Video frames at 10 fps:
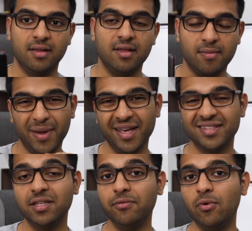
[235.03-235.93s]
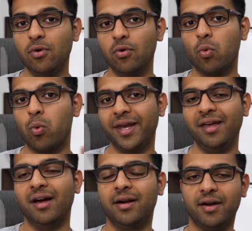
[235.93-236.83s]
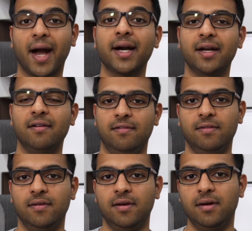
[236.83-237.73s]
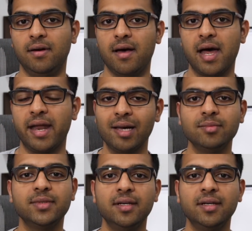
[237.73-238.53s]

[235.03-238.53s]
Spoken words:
This makes the phone look very attractive and helps